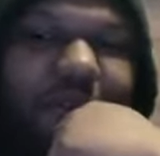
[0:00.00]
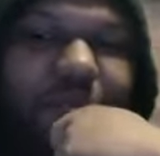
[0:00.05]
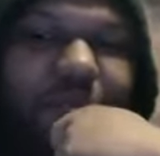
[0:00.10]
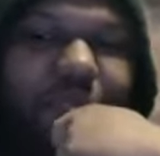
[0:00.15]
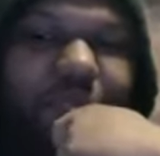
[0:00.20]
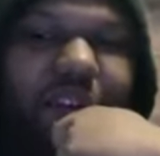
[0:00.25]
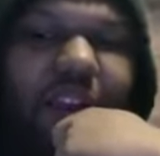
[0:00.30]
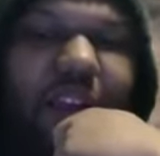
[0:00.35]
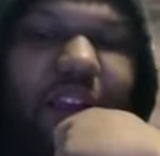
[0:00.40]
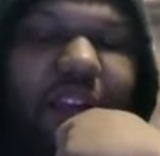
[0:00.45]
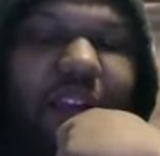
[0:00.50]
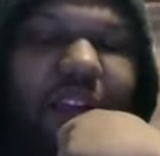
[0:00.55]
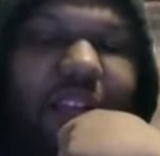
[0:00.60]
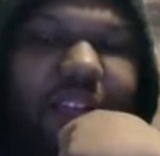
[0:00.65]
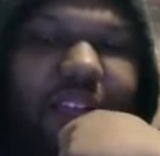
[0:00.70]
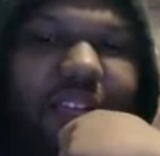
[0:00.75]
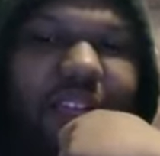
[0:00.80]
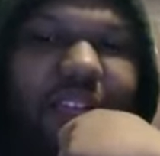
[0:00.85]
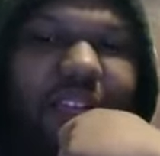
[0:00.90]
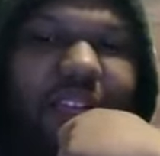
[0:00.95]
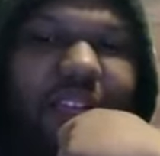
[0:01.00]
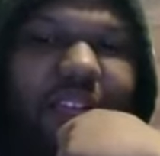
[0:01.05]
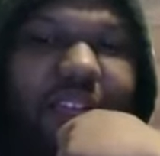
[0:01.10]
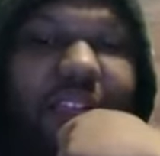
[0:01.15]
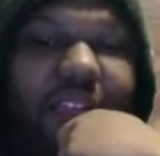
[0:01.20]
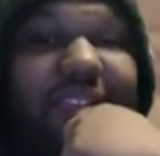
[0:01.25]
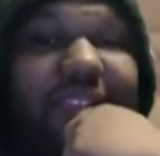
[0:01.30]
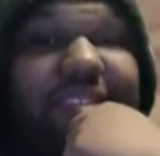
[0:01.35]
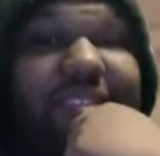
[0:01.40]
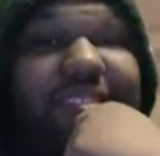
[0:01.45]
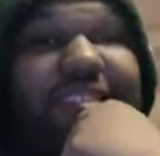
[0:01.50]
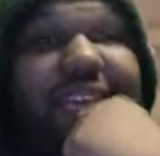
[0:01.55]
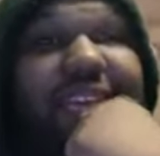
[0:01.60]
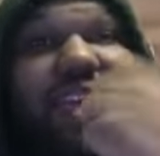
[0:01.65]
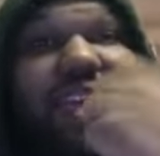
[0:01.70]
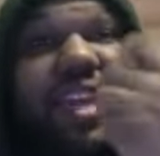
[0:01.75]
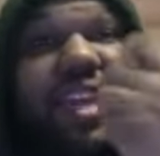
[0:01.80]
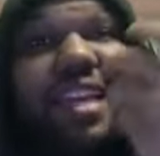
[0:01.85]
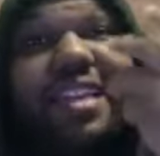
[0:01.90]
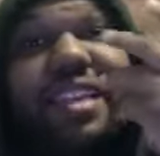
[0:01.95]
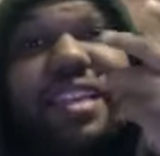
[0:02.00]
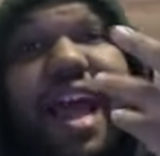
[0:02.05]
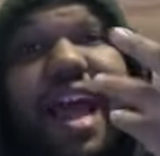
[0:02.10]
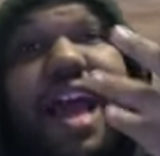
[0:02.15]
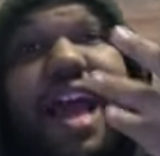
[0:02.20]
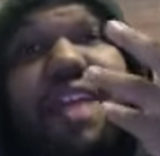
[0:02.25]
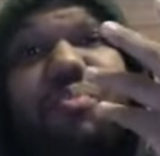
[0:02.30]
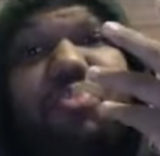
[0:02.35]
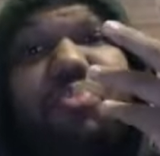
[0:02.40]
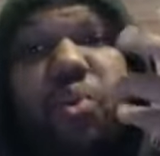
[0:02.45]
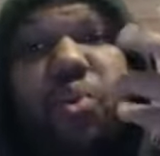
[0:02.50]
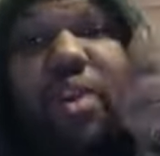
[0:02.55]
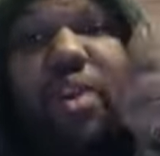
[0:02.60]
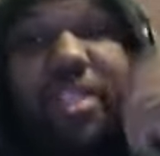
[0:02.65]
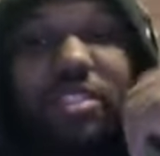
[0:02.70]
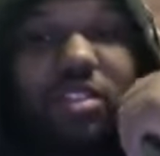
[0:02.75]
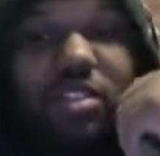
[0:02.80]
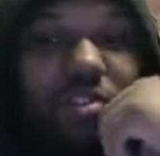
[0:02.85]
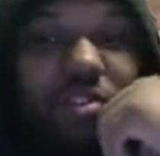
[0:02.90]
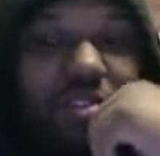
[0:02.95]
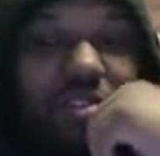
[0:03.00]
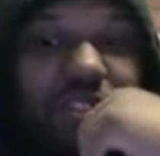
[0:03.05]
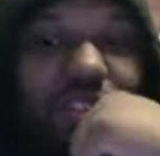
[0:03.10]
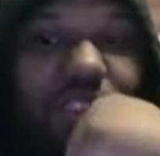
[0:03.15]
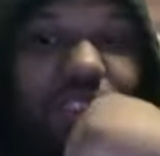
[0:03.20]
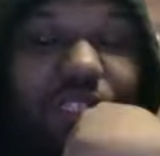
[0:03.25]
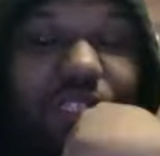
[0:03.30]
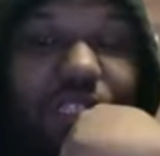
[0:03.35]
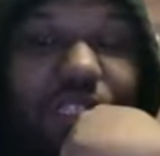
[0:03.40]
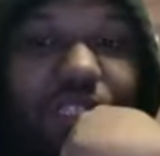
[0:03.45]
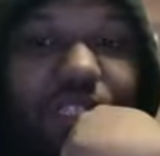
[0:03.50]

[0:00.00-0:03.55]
But bruh, let this nigga get nine points, Los.